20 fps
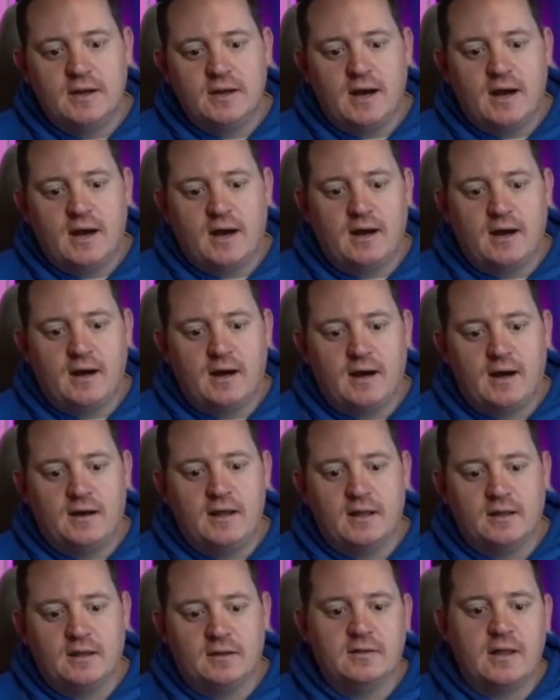
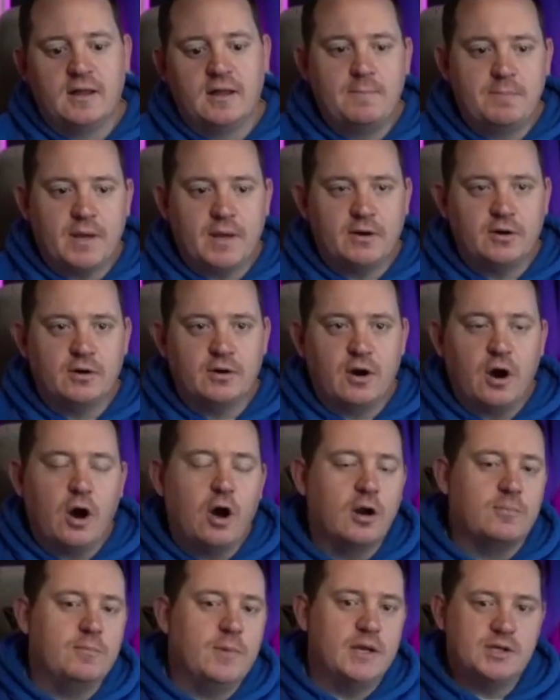and a lot better
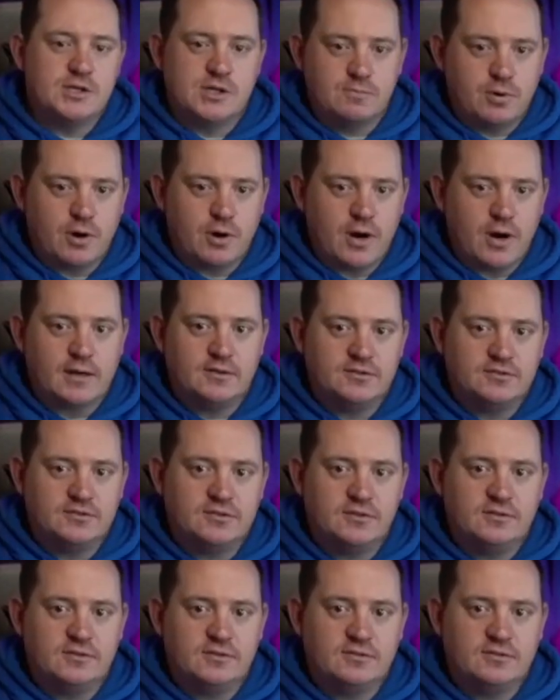automation
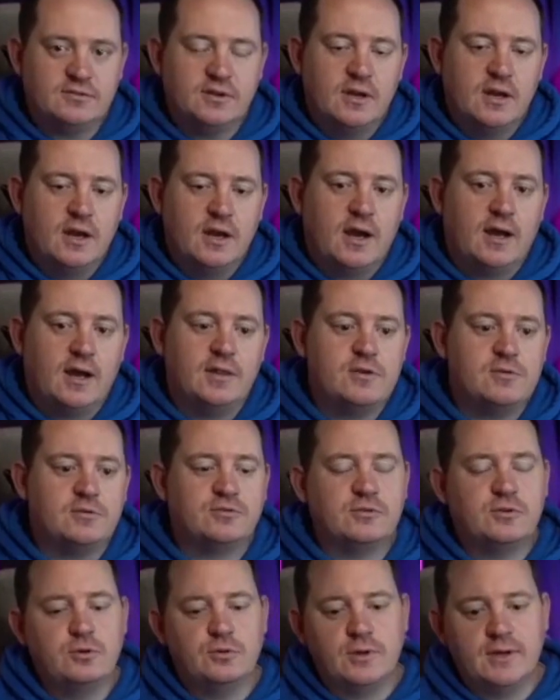practices.
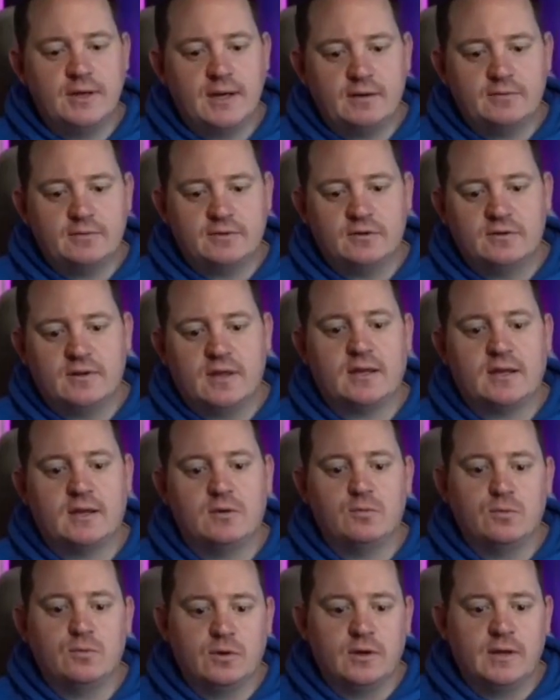There's tooling out there that
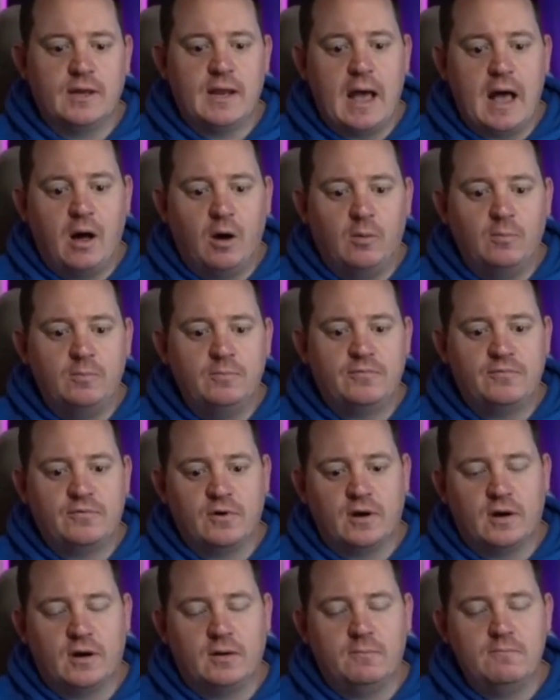can really help
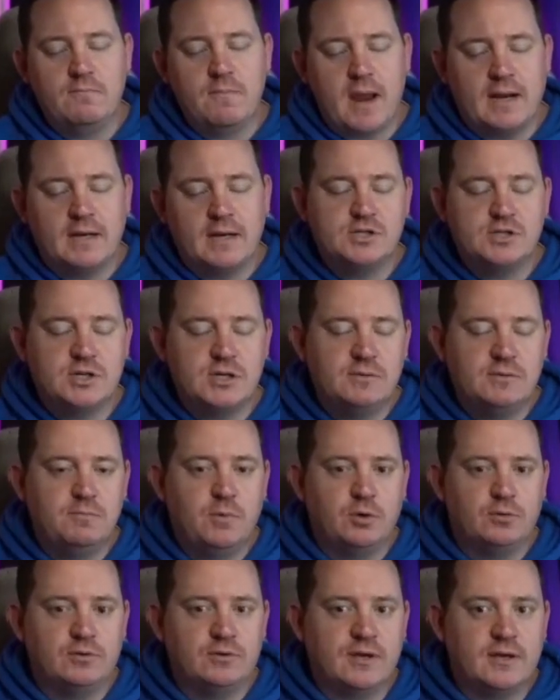from managing
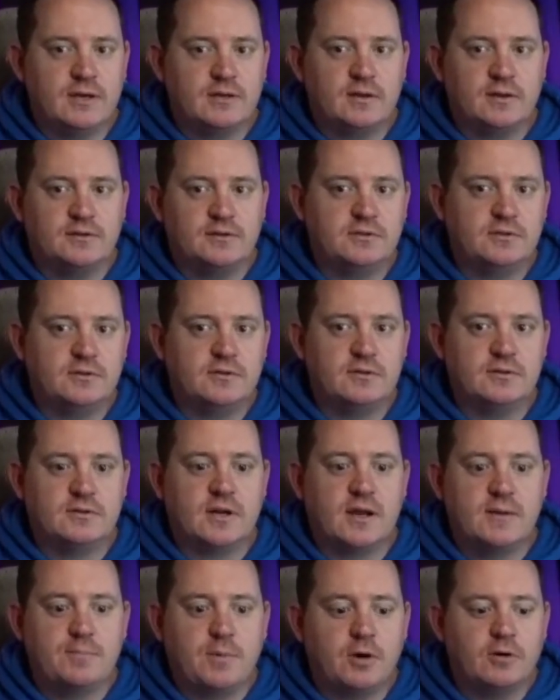multi-cluster
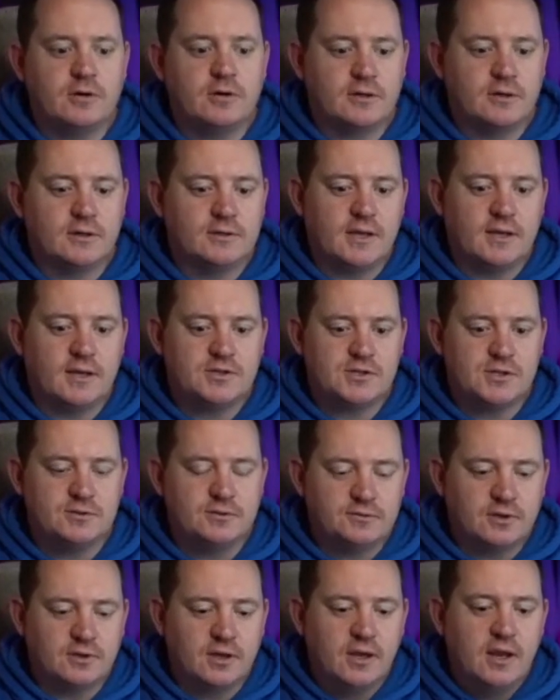type
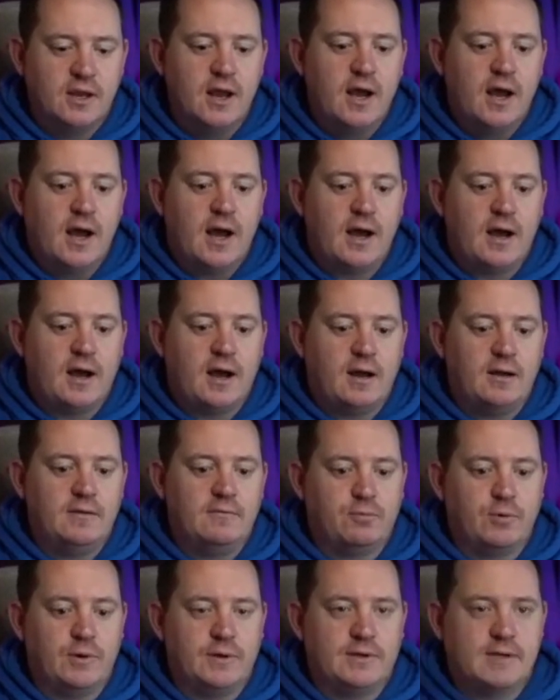architectures.
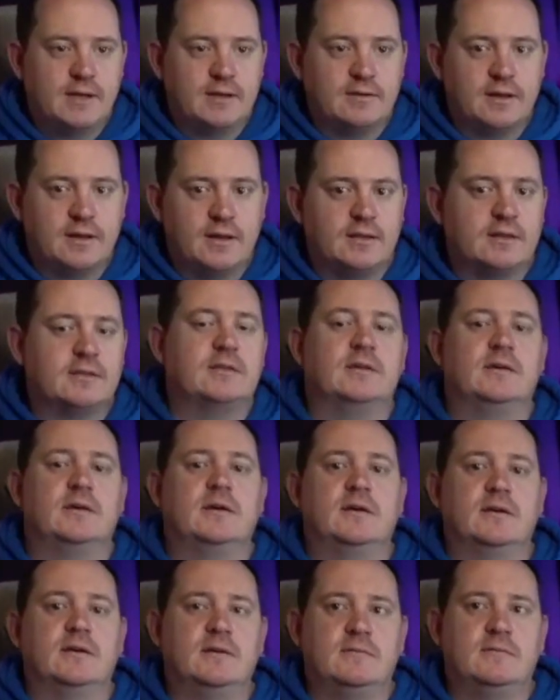If we take like
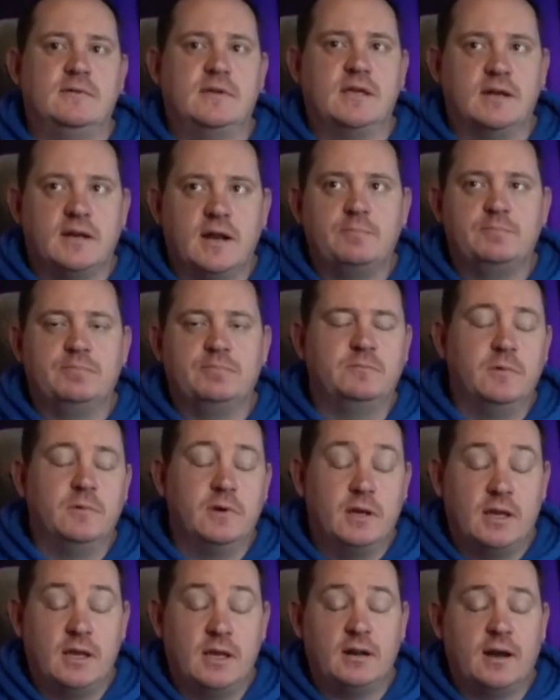the
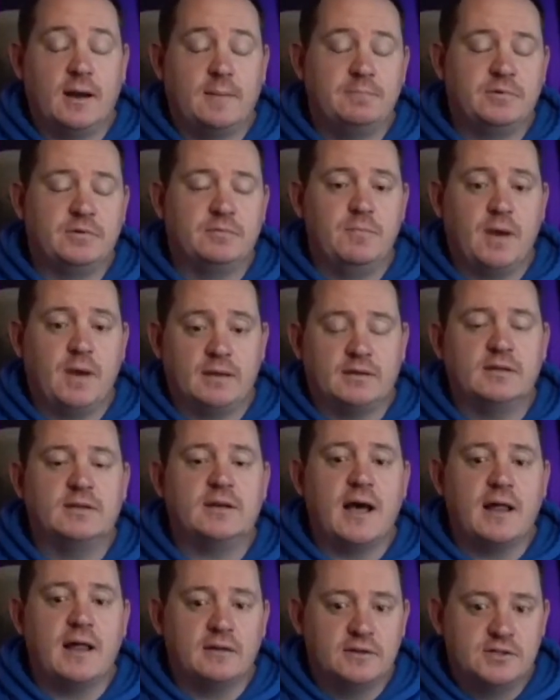GitOps
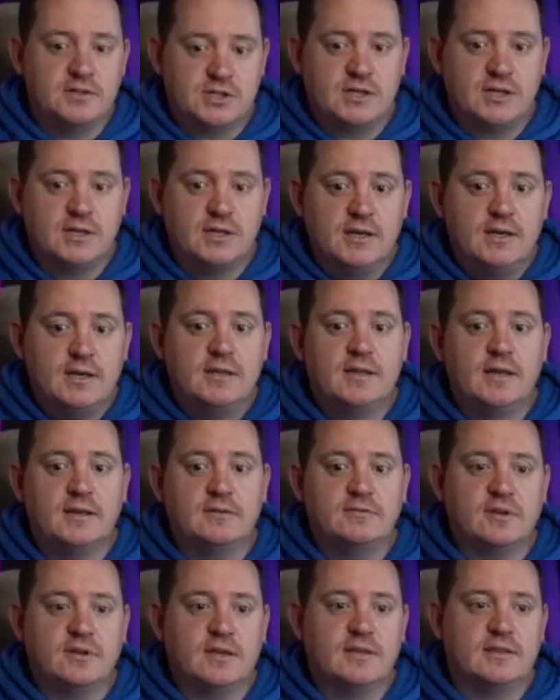methodology,
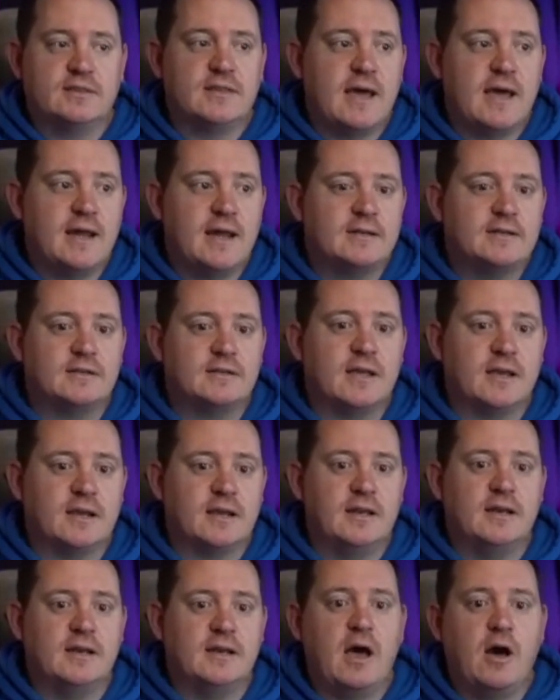things like that
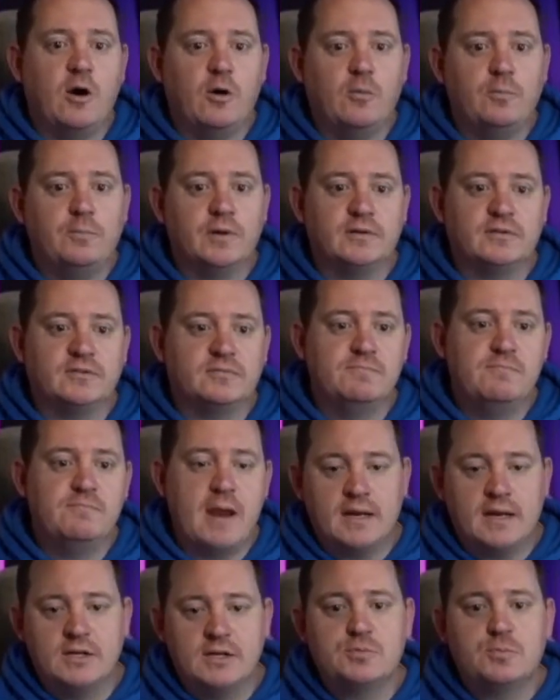can help us
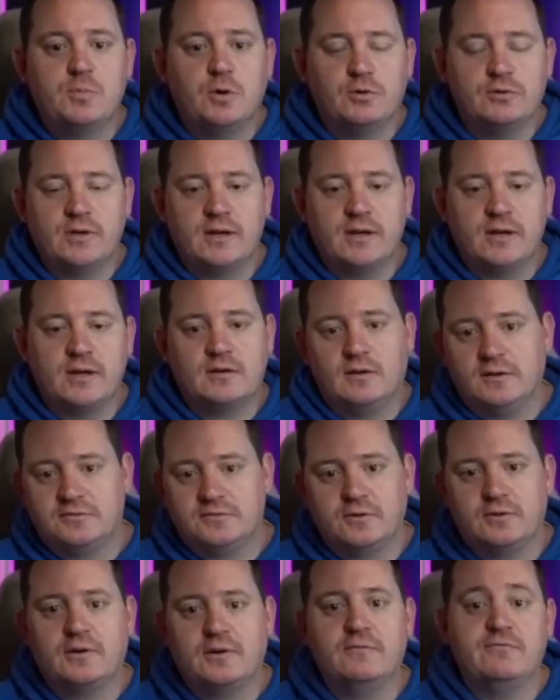manage
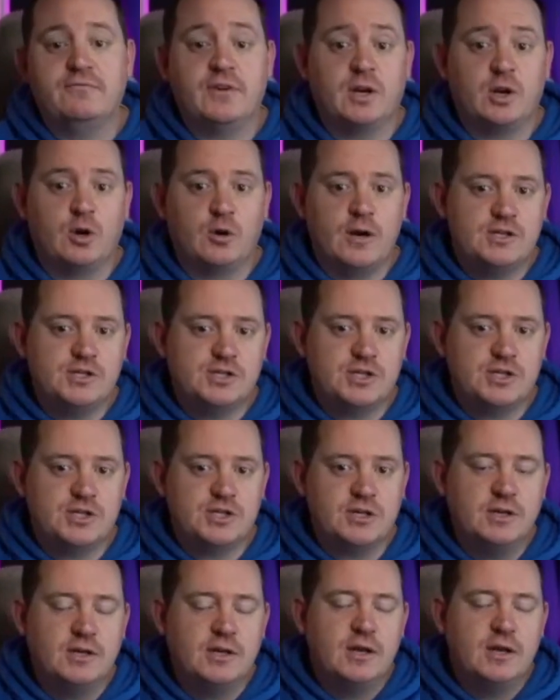multi-cluster
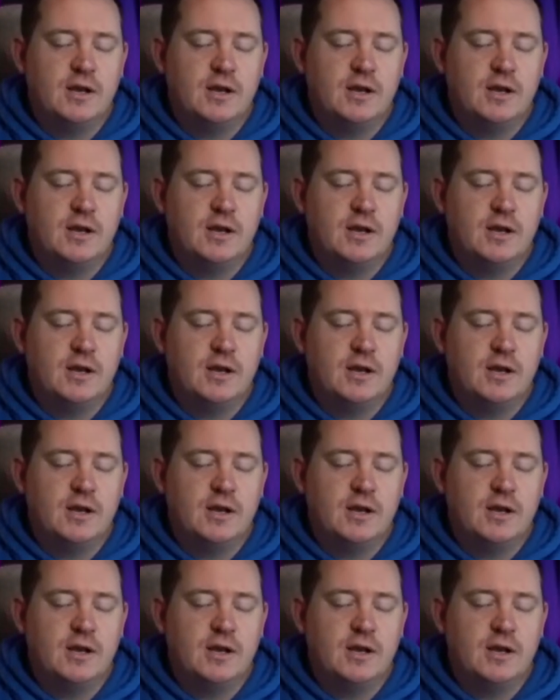configuration